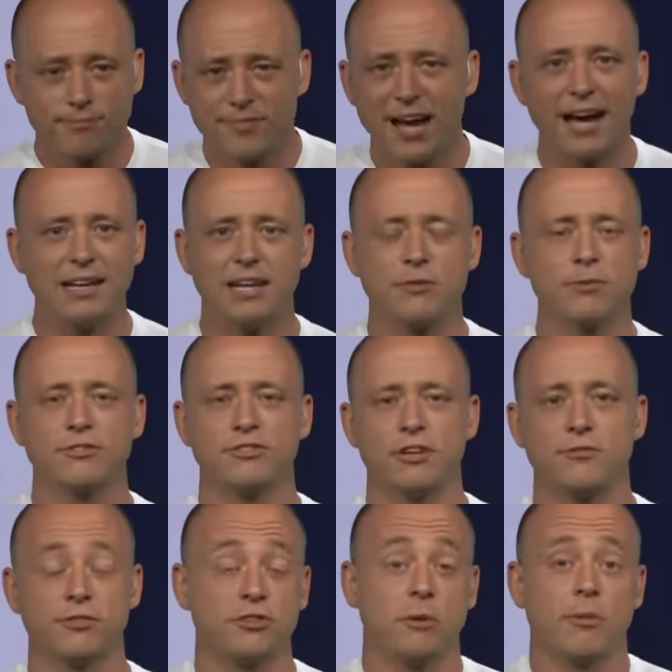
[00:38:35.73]
Tight end
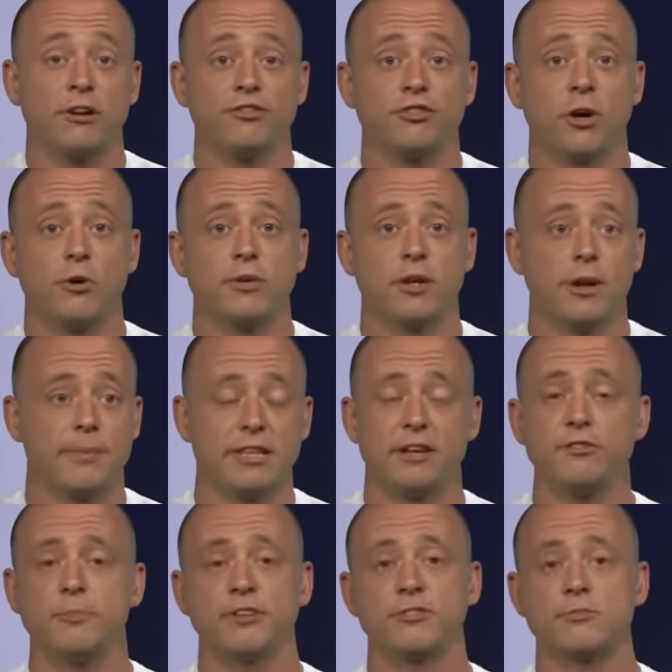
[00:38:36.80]
receiver. So much so that, I mean,
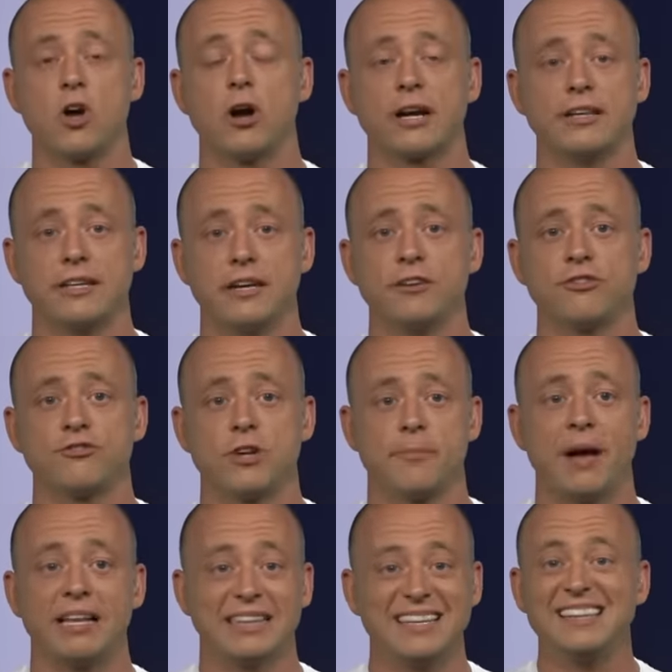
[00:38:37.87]
there's been some talk in the industry
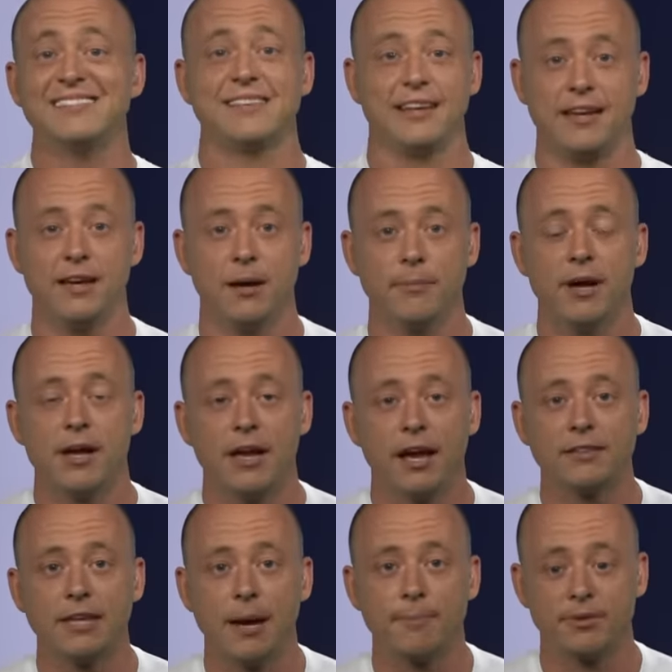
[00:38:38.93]
about listing him
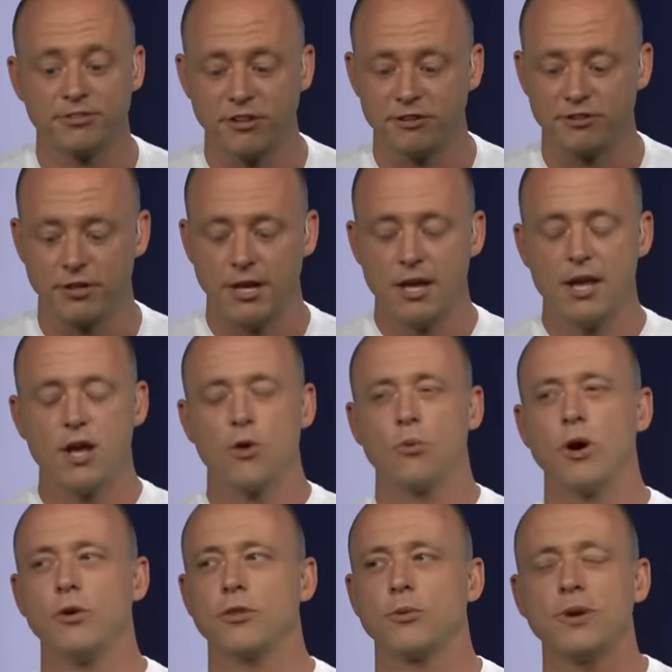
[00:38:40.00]
at that position.
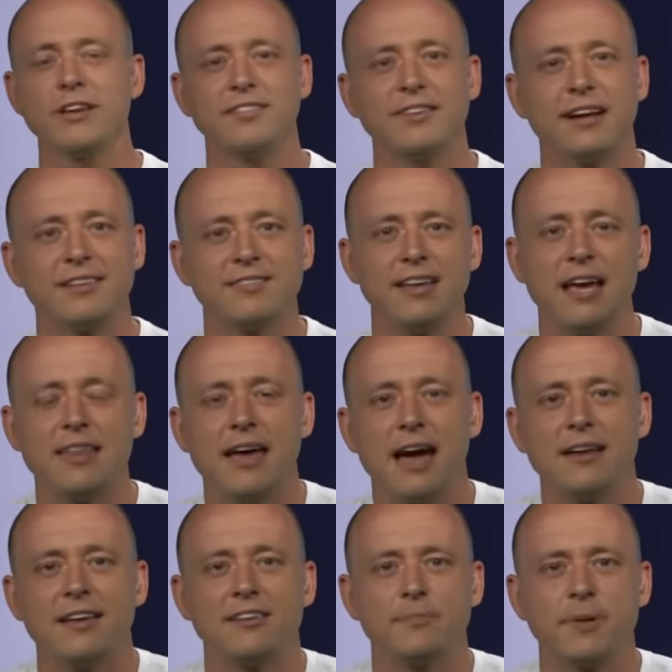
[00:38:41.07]
Well, the reason I say
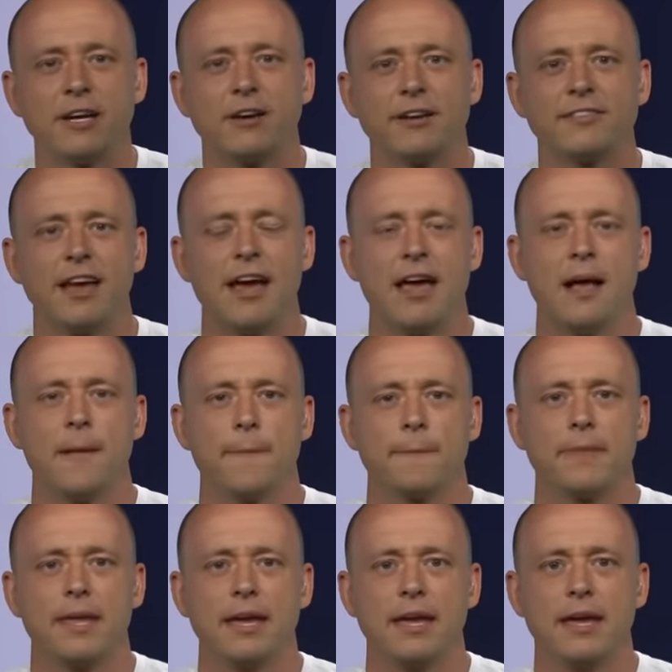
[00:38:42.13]
that is because
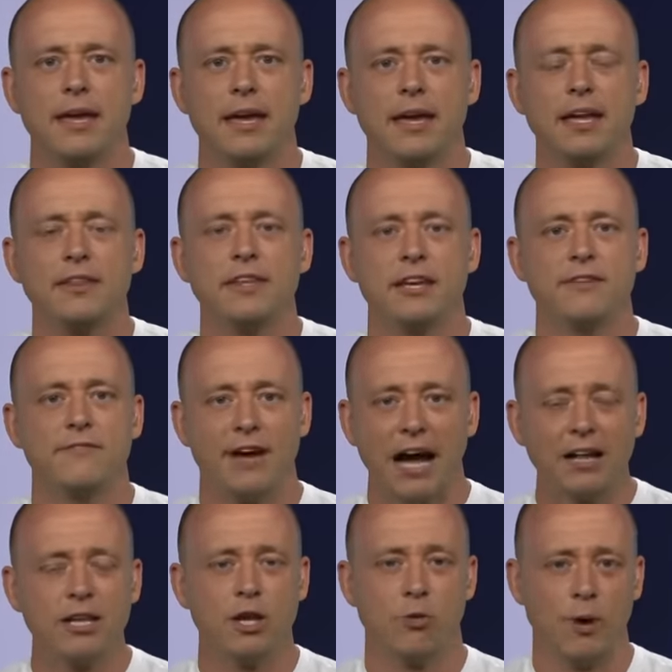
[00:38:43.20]
in the
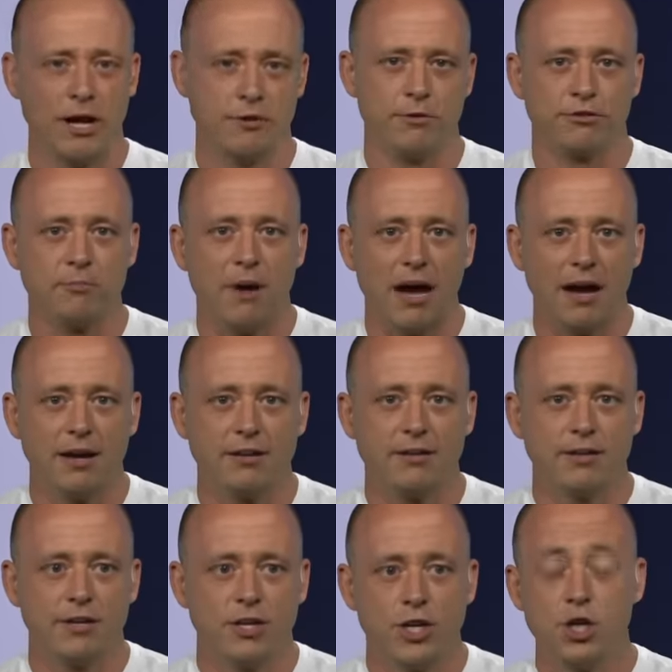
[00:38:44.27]
evaluator's mind,
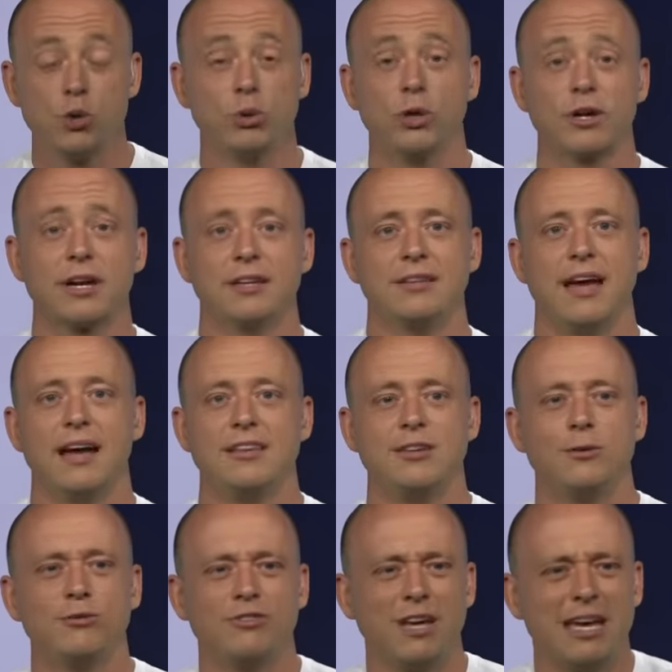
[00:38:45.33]
you look at that and
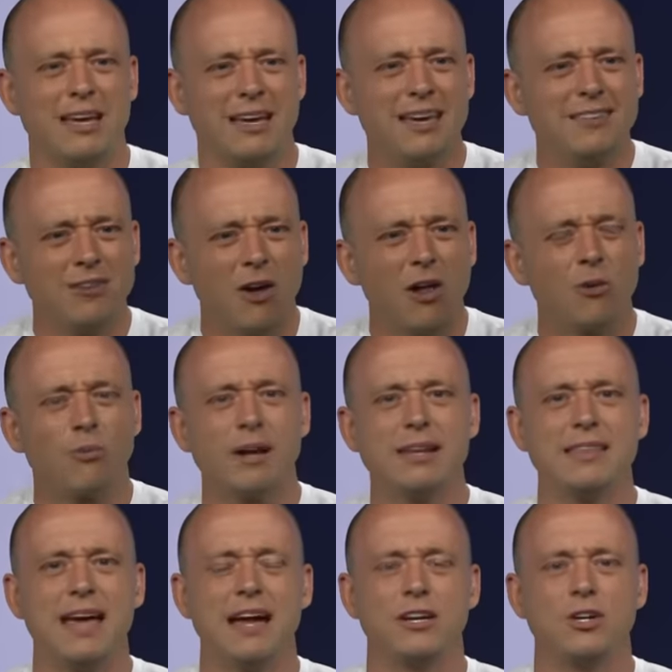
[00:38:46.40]
you say, he's
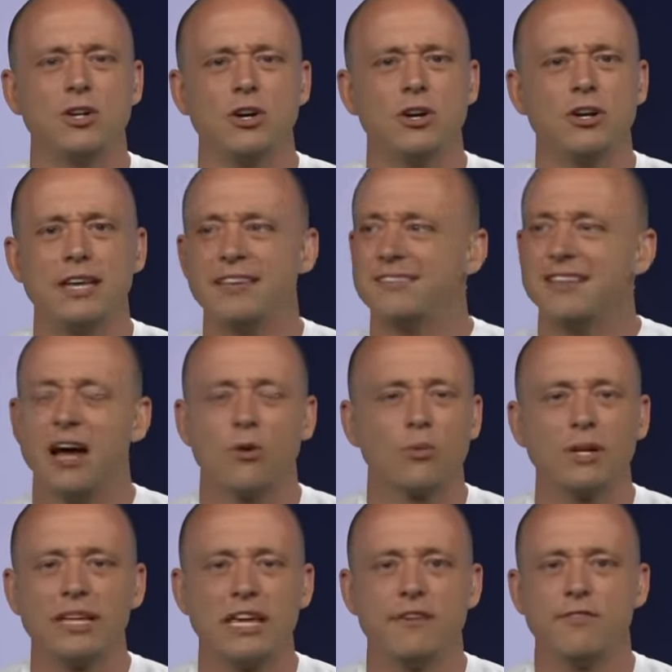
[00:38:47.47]
already that good. He's not
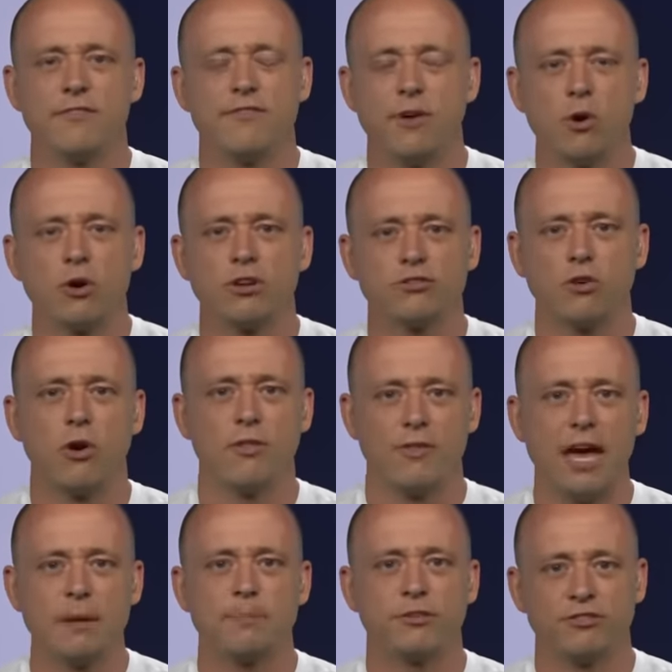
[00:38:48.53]
really even focused on
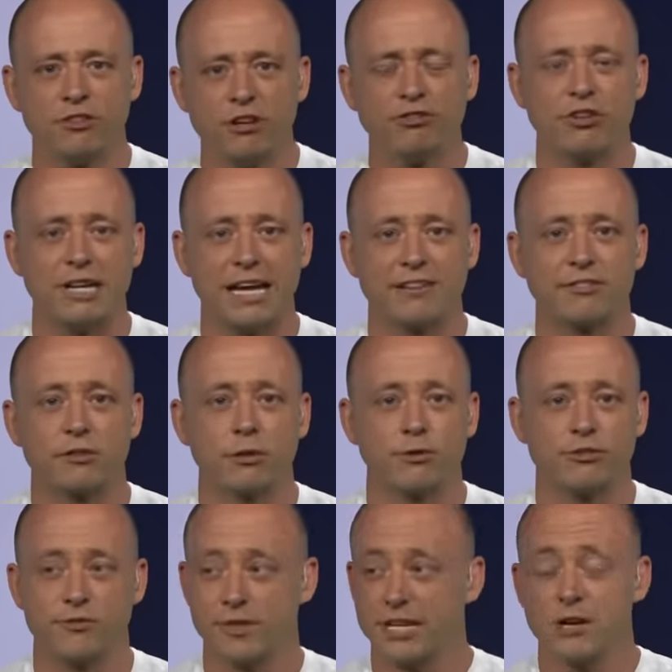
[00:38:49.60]
that position
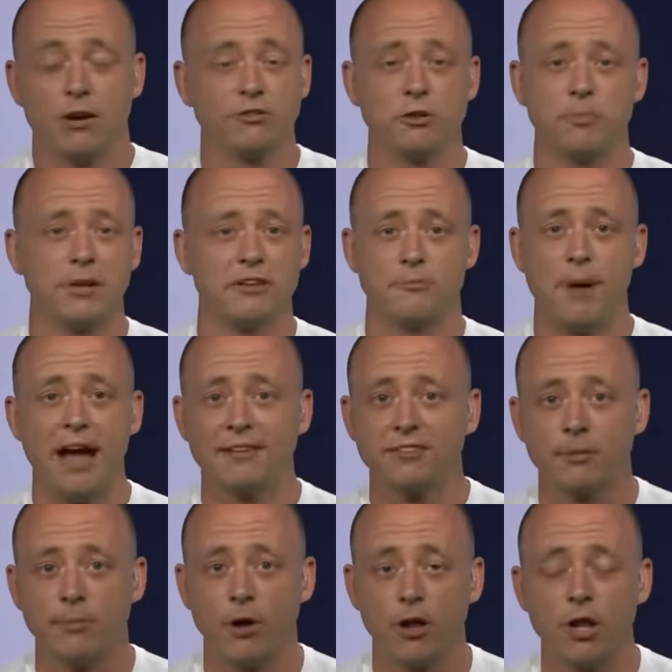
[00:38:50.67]
exclusively. He also plays
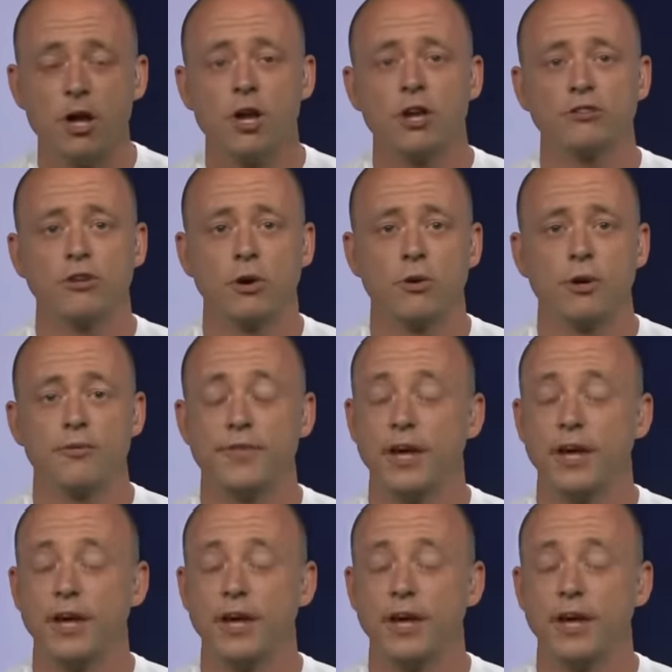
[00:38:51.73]
basketball. So